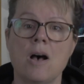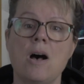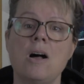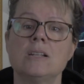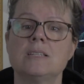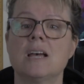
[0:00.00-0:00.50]

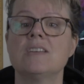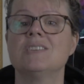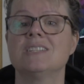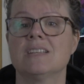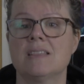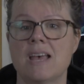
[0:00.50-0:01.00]
I'll dive
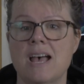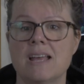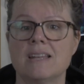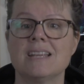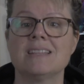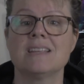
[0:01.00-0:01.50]
into
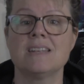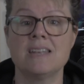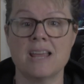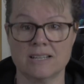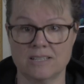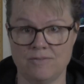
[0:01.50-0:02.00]
that in the
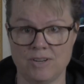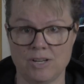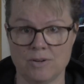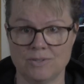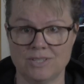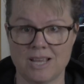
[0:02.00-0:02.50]
next
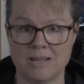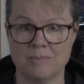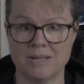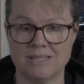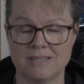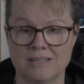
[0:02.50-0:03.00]
video
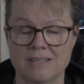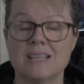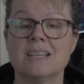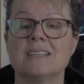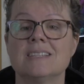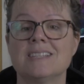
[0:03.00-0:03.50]
segment
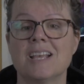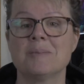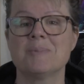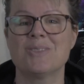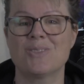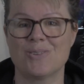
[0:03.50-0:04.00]

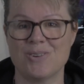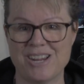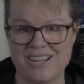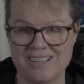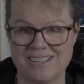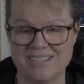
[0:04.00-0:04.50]

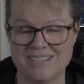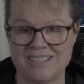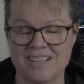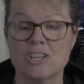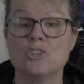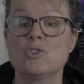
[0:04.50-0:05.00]
3.
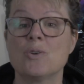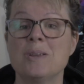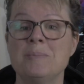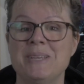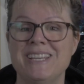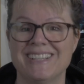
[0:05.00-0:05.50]

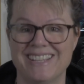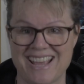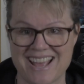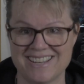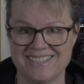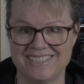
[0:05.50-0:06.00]
Join me
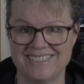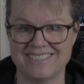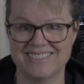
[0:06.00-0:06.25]
again.